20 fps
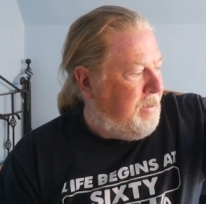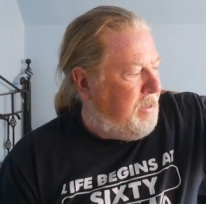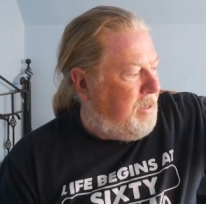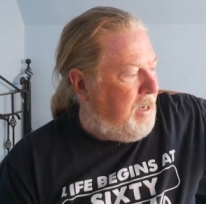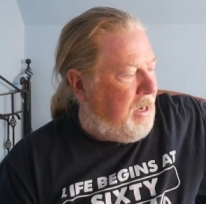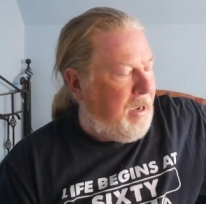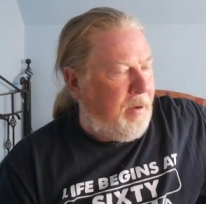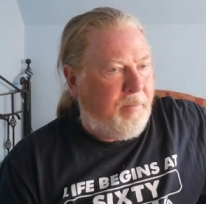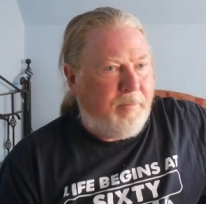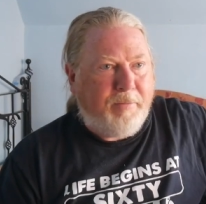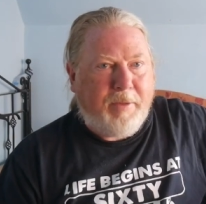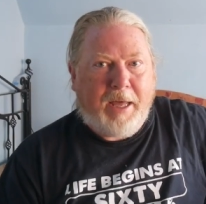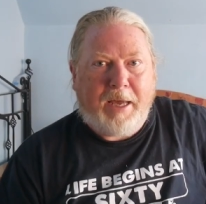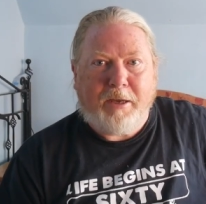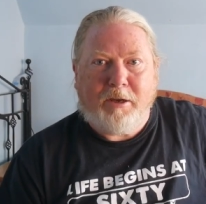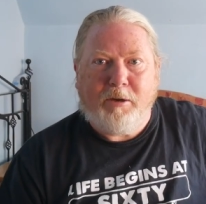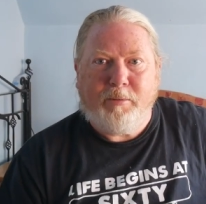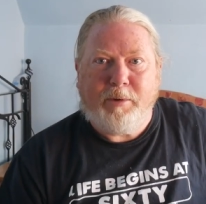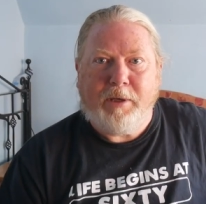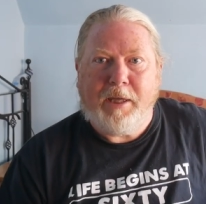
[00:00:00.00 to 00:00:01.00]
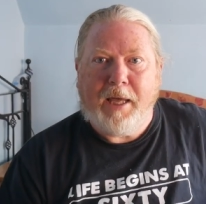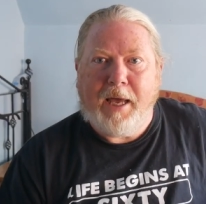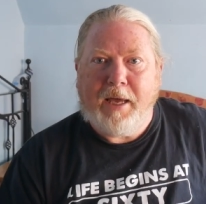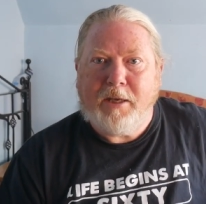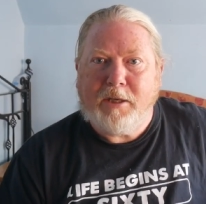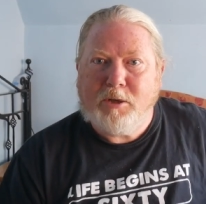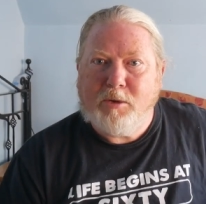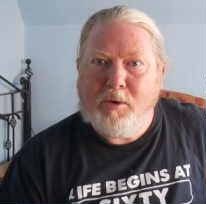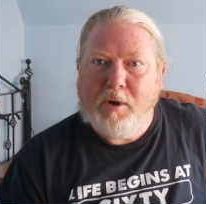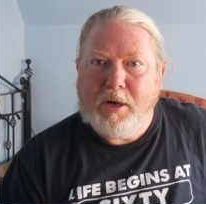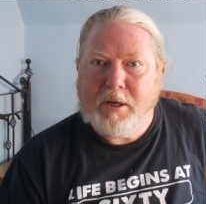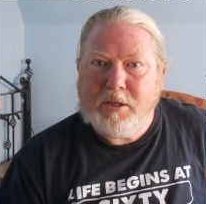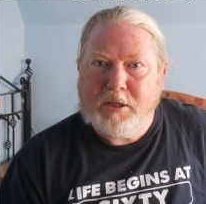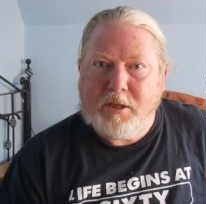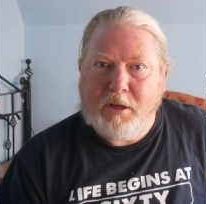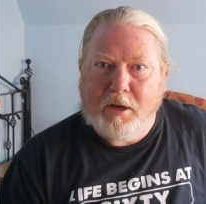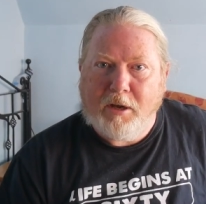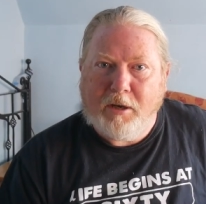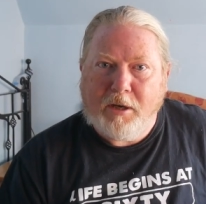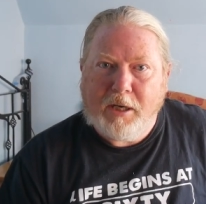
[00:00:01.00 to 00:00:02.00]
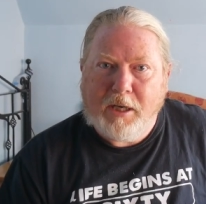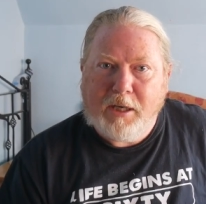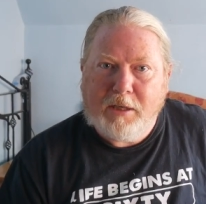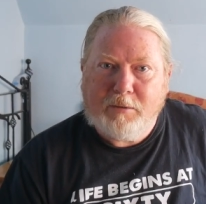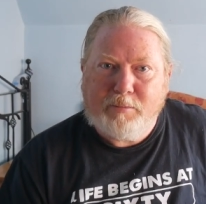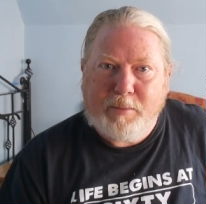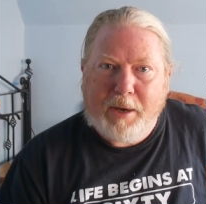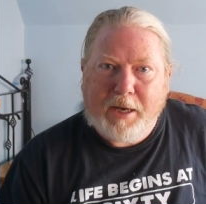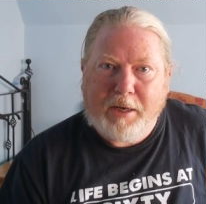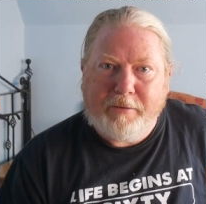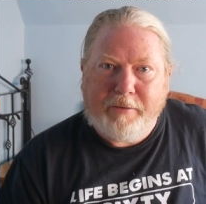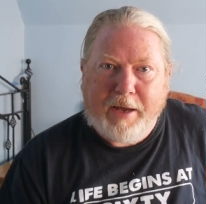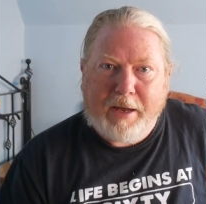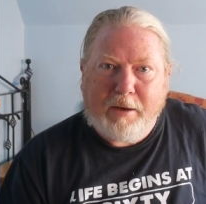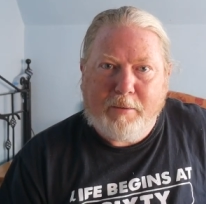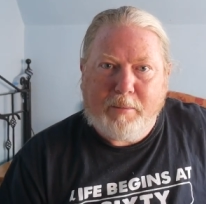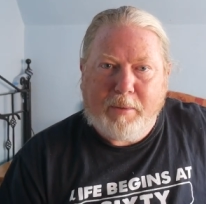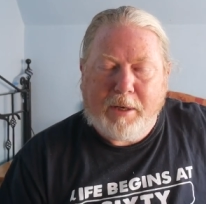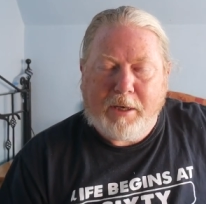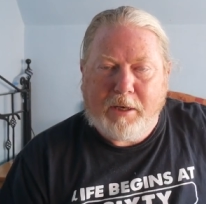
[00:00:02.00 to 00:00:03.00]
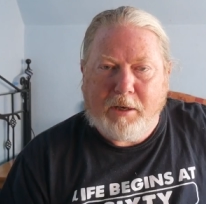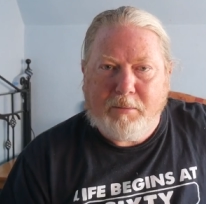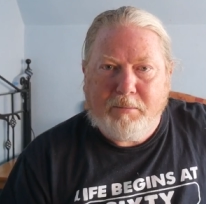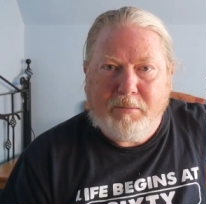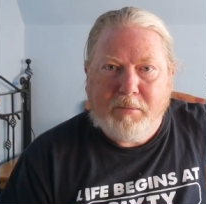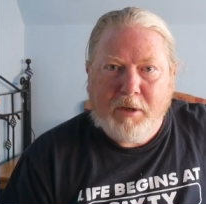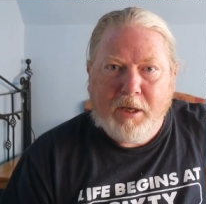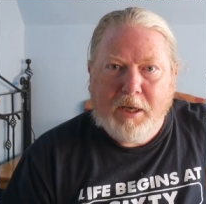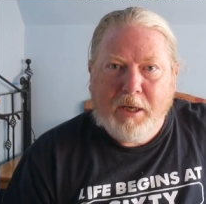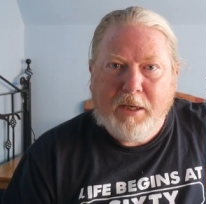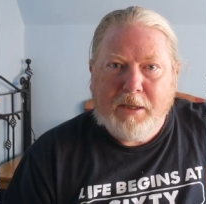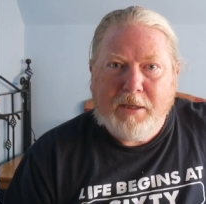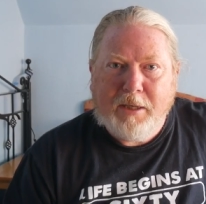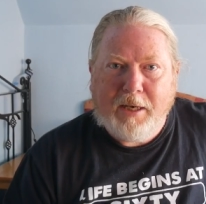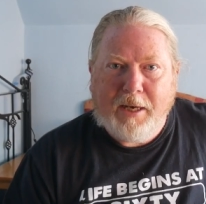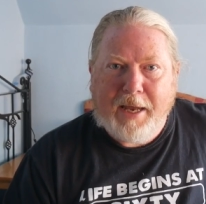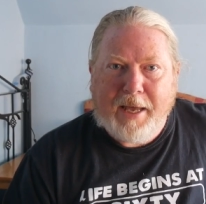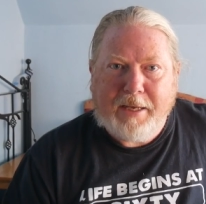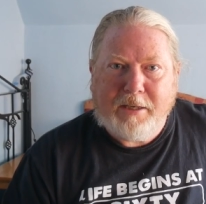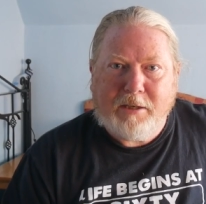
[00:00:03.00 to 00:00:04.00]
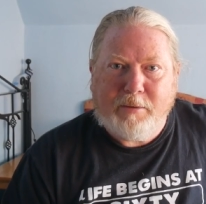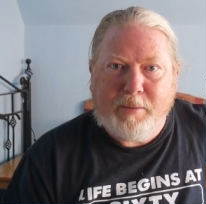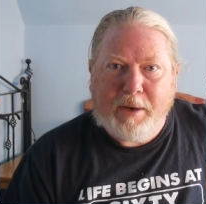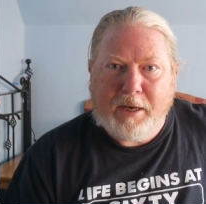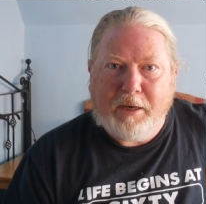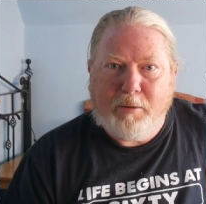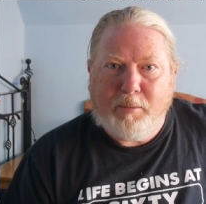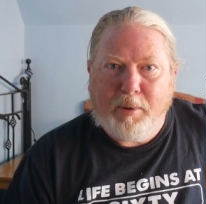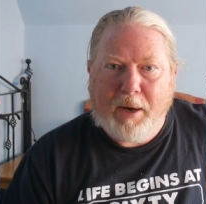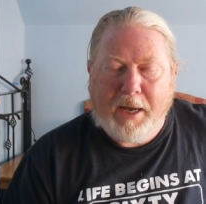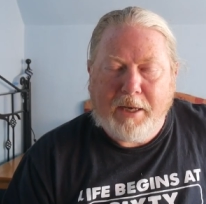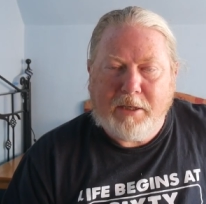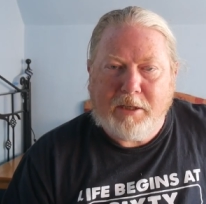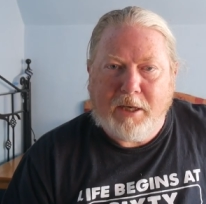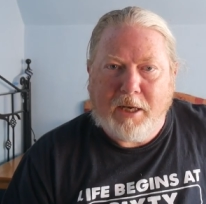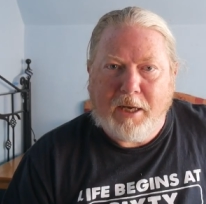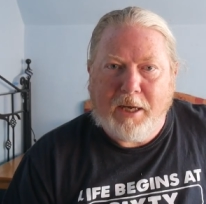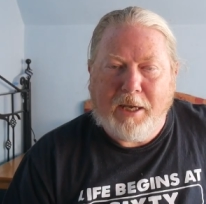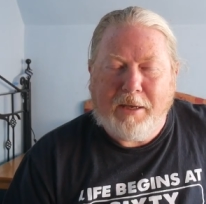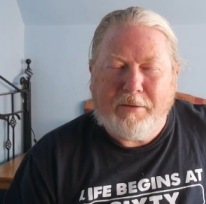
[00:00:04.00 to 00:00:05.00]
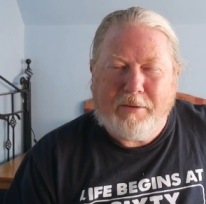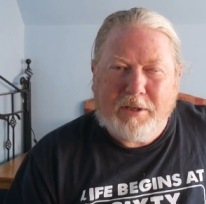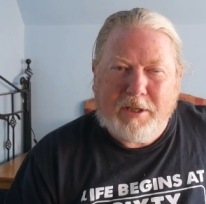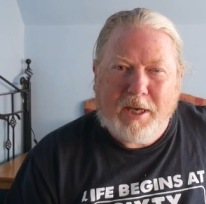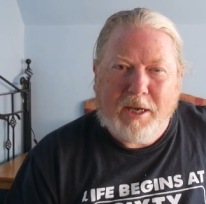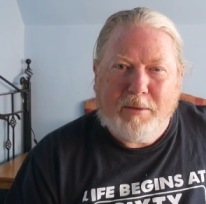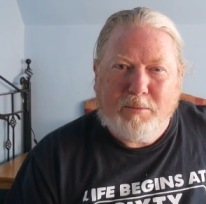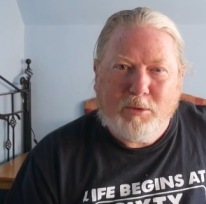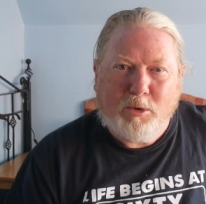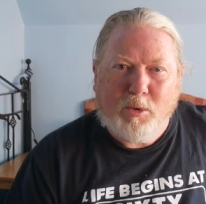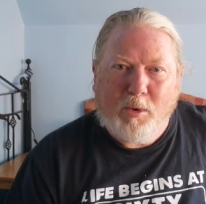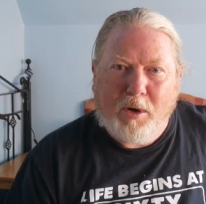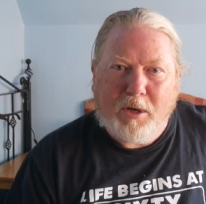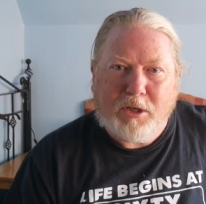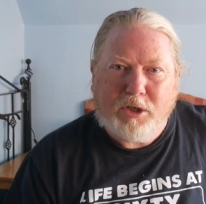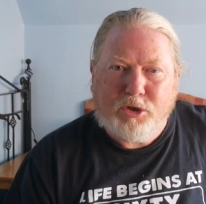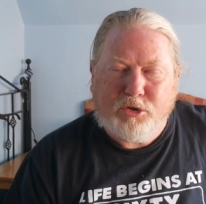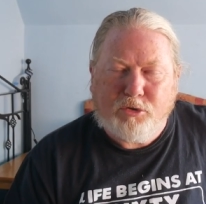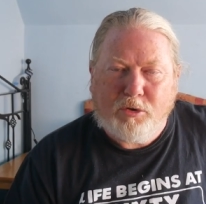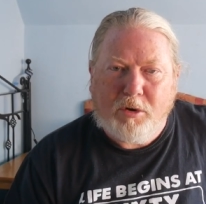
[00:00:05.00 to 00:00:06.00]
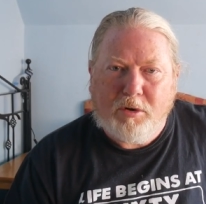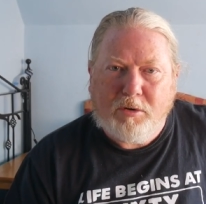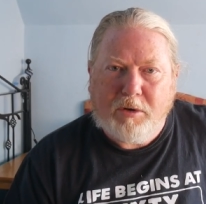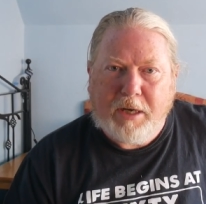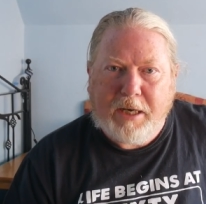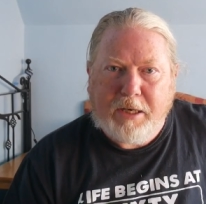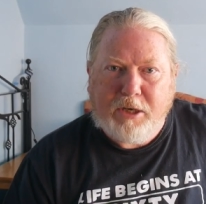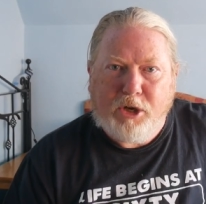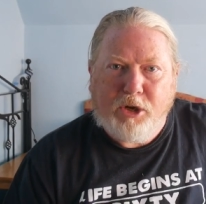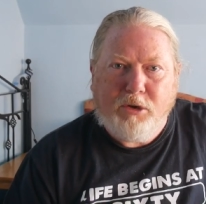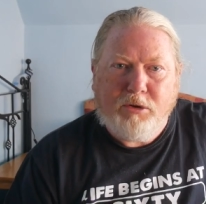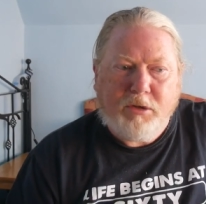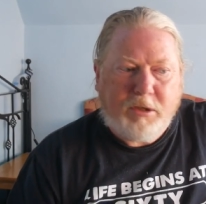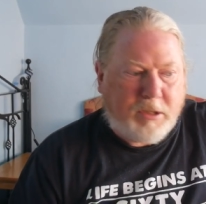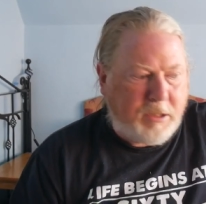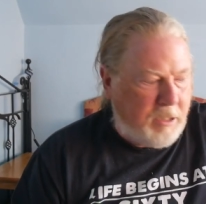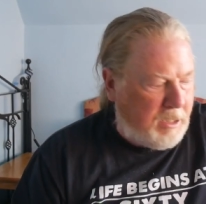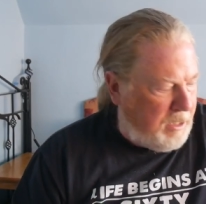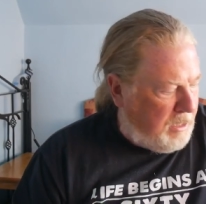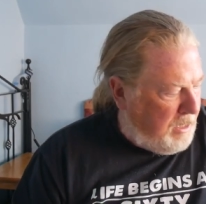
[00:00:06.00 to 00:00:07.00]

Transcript: um, that could be there it's quite sturdy it's made of aluminium the legs are made of plastic it seems quite strong in use